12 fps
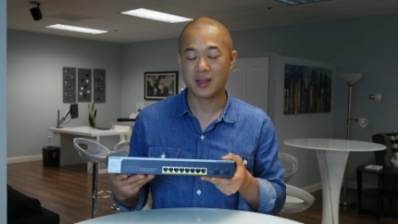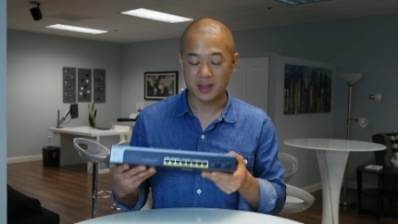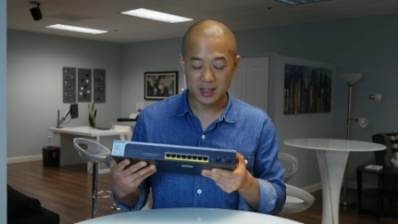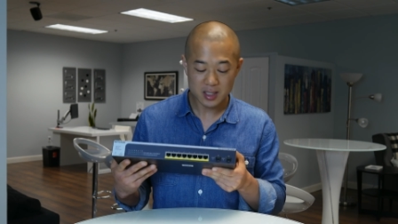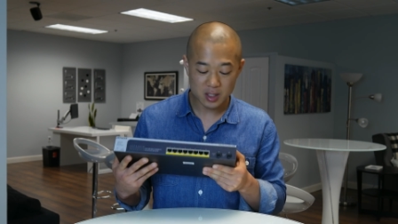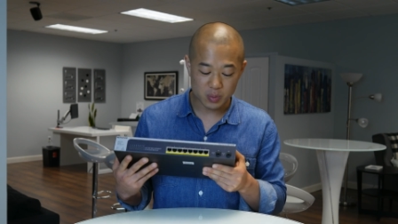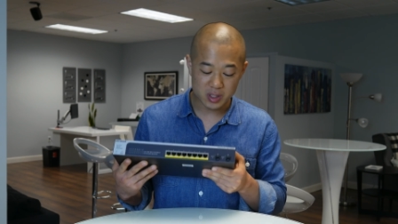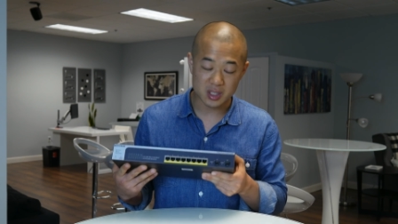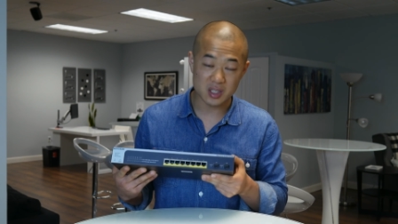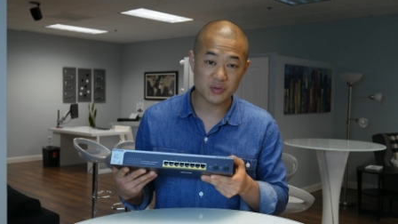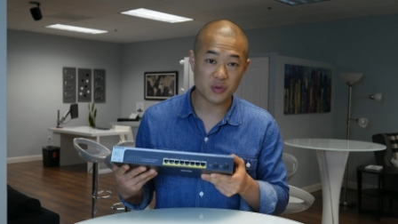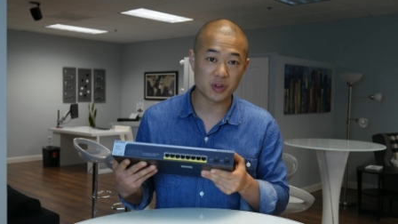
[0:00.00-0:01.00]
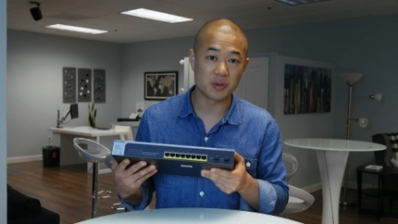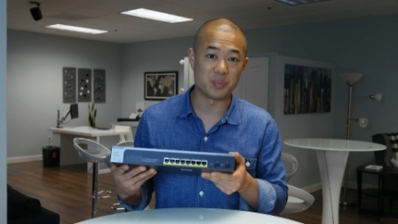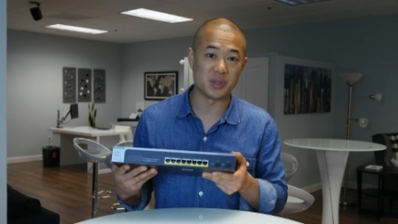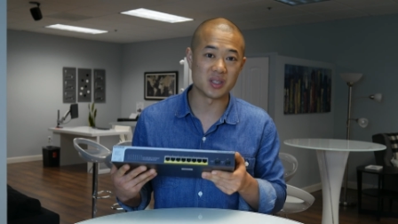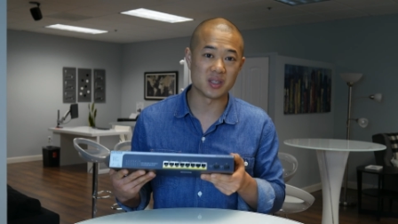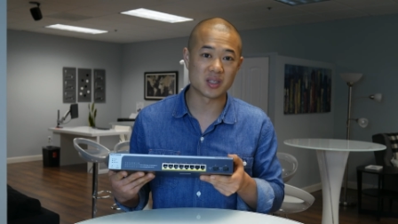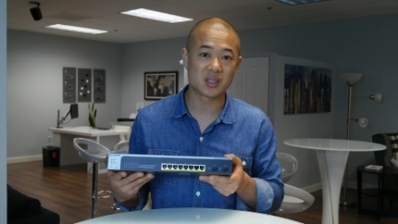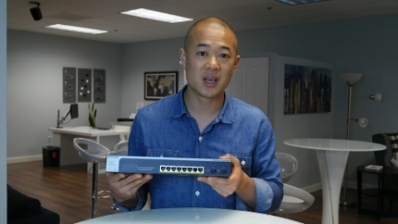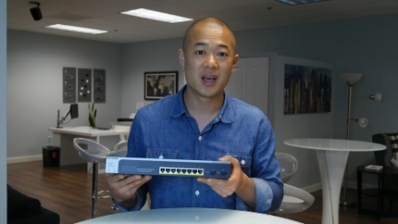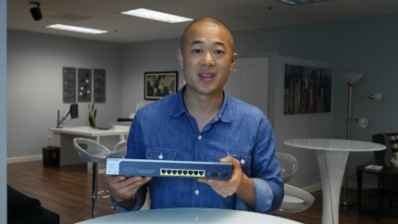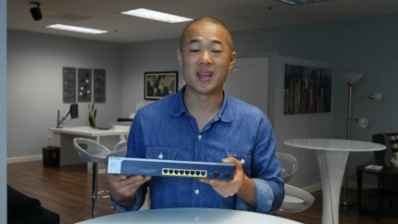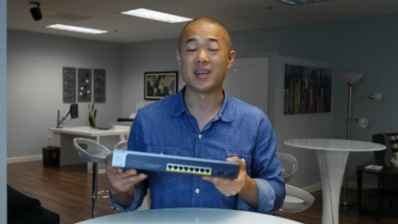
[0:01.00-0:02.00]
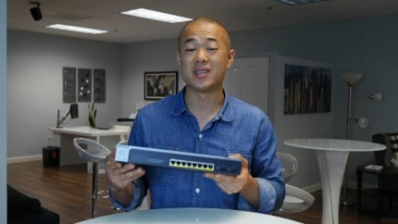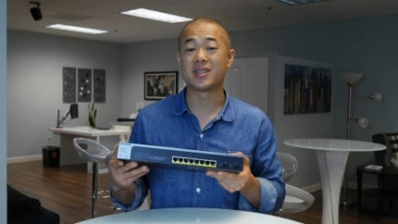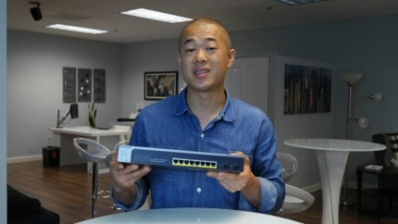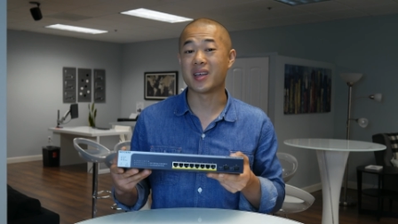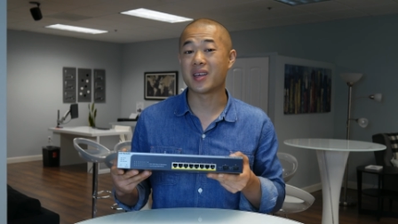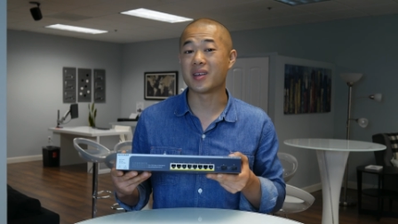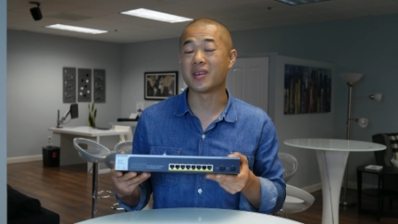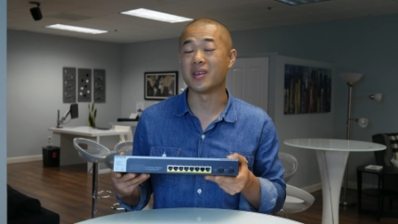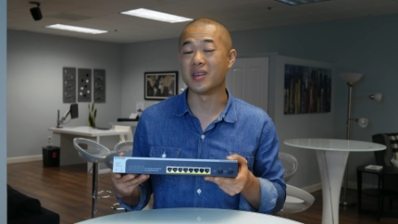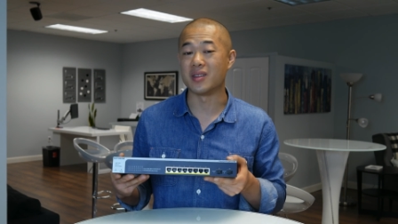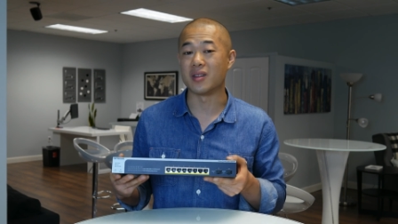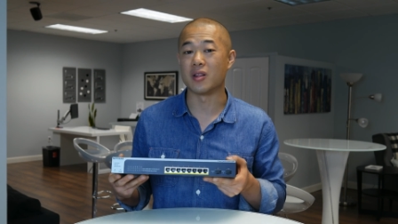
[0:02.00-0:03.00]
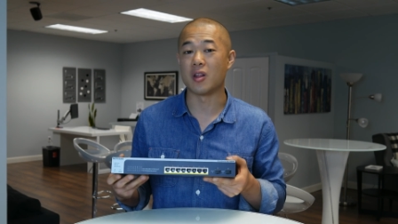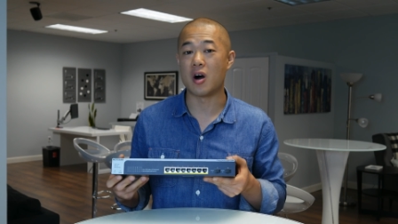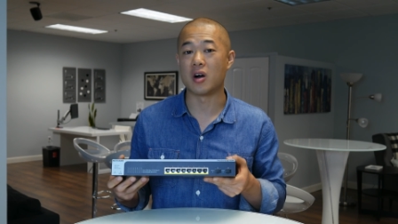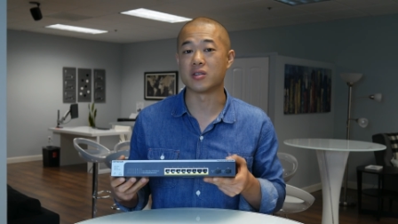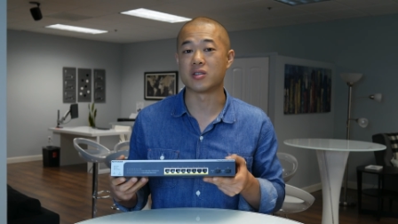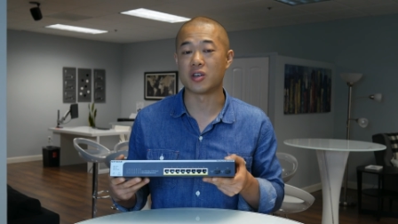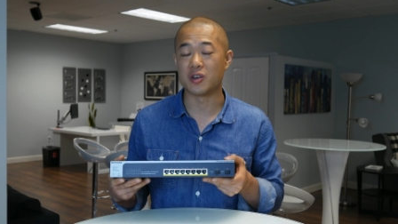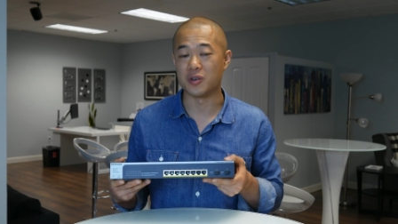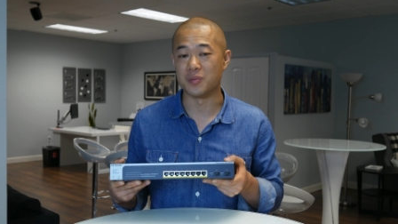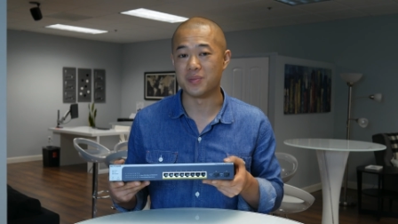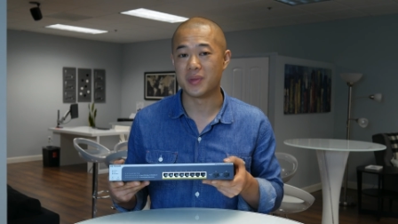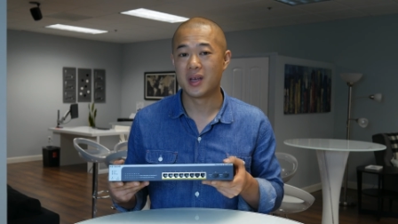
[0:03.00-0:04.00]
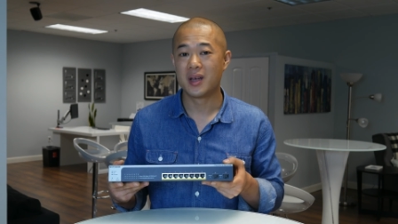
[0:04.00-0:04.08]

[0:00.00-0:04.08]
This switch is for the business that is thinking in the long term,